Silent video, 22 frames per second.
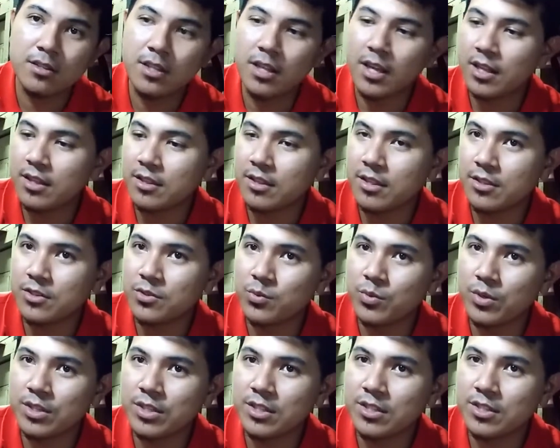Not this
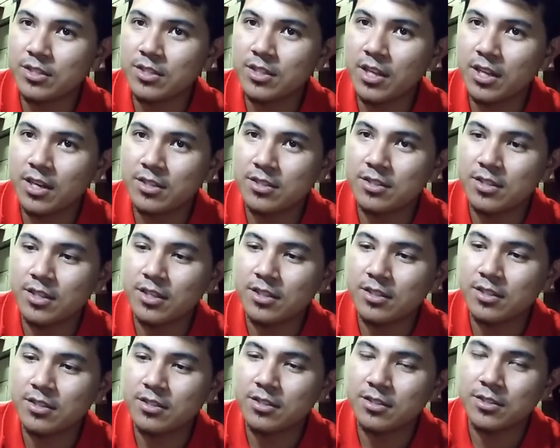one. This is not a
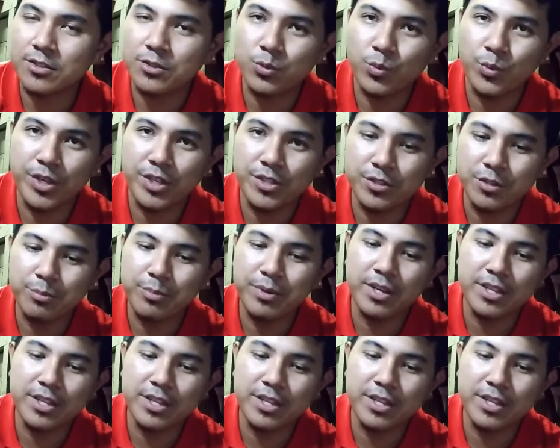stick. This is a tweezer.